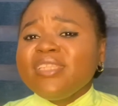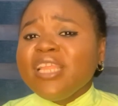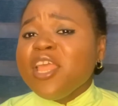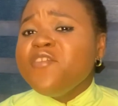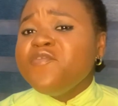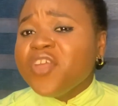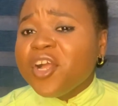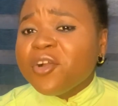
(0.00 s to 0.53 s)

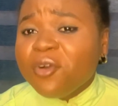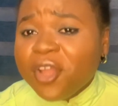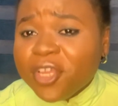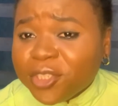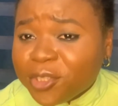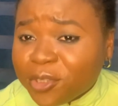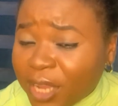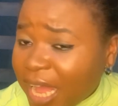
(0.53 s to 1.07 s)
if you're going
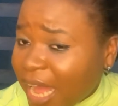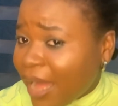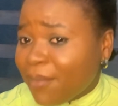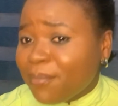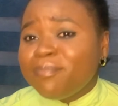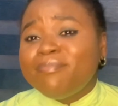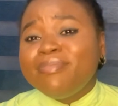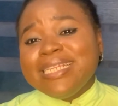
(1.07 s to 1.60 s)
to
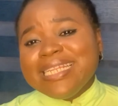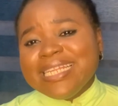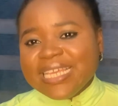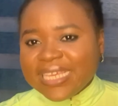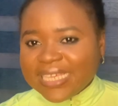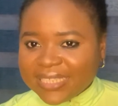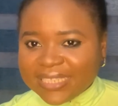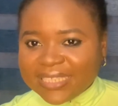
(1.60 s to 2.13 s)
camp,
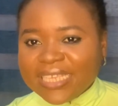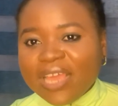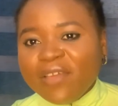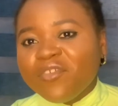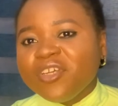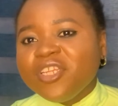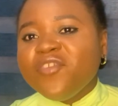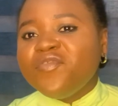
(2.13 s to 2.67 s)
please,
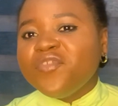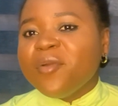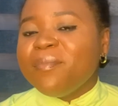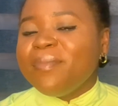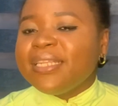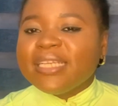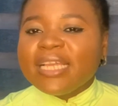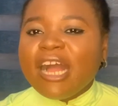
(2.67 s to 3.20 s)
even if you're a
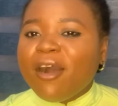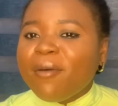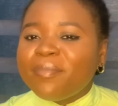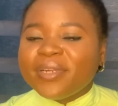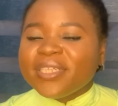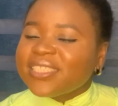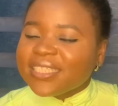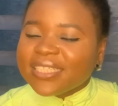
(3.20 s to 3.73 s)
medical
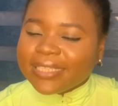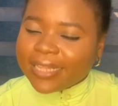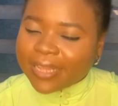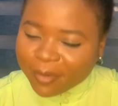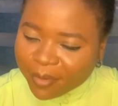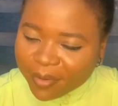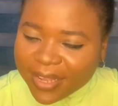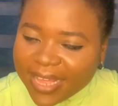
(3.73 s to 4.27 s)

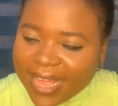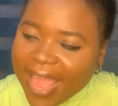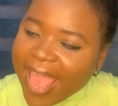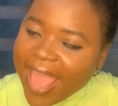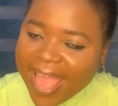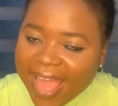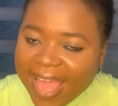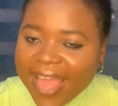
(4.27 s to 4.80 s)
personnel,
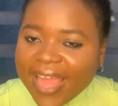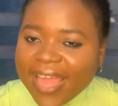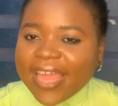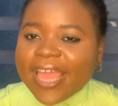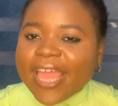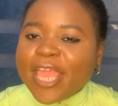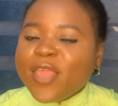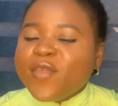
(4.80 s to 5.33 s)
if
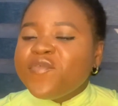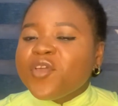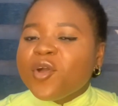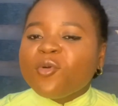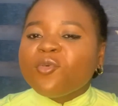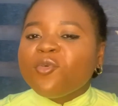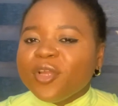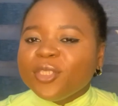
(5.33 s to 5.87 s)

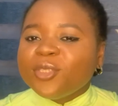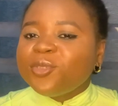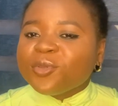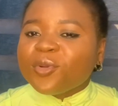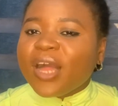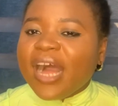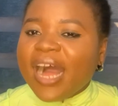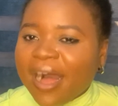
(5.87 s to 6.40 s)
you're going to
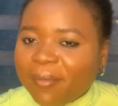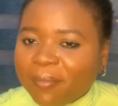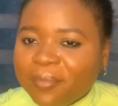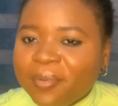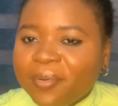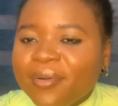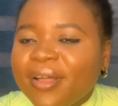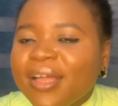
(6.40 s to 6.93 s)
camp,
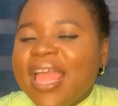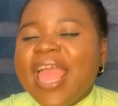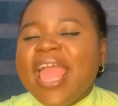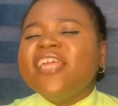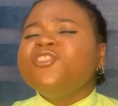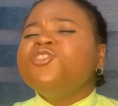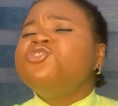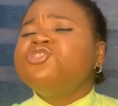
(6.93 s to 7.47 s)

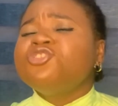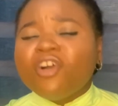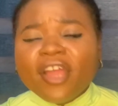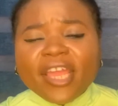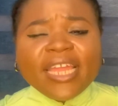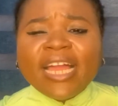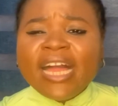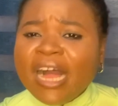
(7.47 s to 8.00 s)

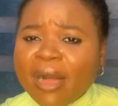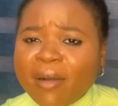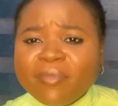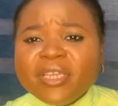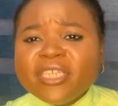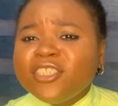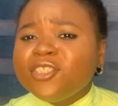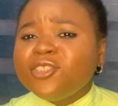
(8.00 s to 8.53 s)
enjoy camp.
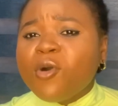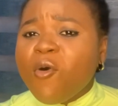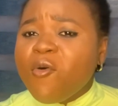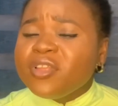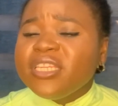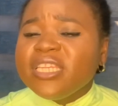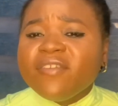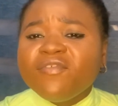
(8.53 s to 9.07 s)
It is
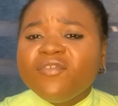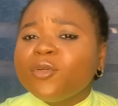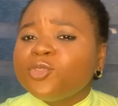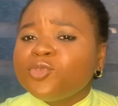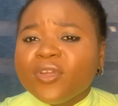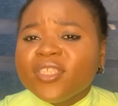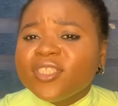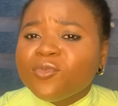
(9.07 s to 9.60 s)
only for
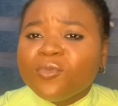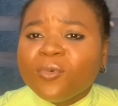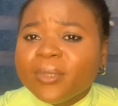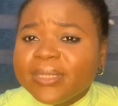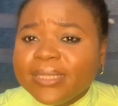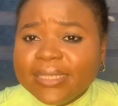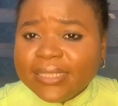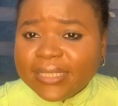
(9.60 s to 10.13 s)

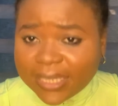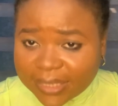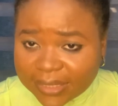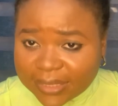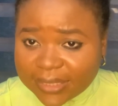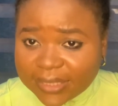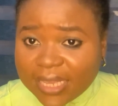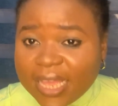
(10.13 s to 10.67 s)
21
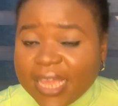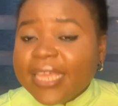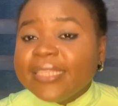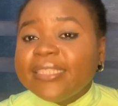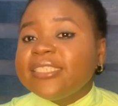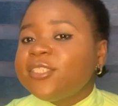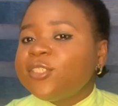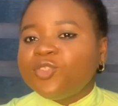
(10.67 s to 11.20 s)
days.
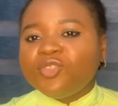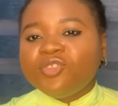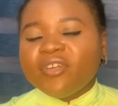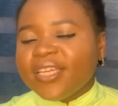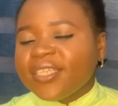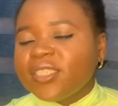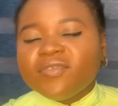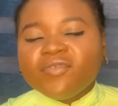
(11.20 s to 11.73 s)
It is
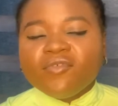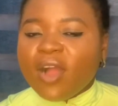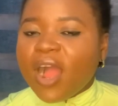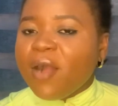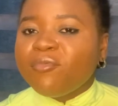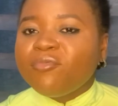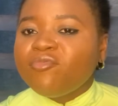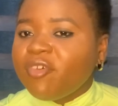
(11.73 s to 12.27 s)
stressful,
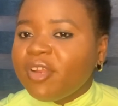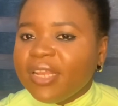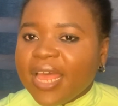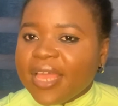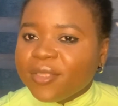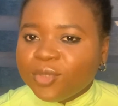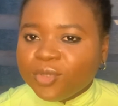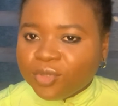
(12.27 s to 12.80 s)
I've not
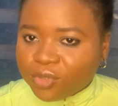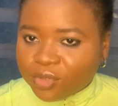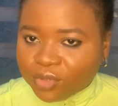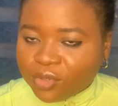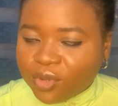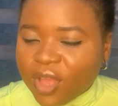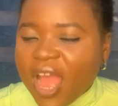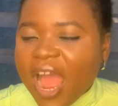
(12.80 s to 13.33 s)
lied to you.
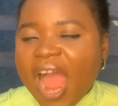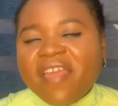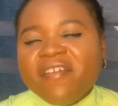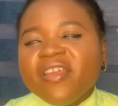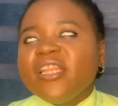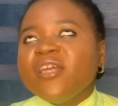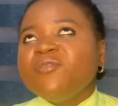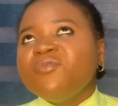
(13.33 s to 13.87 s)
I
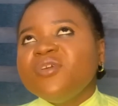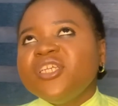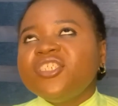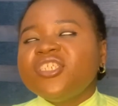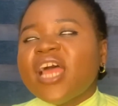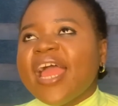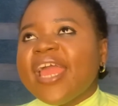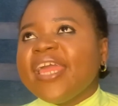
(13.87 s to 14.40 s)
really wish
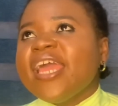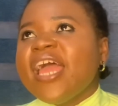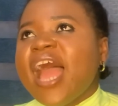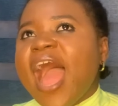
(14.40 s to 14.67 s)
I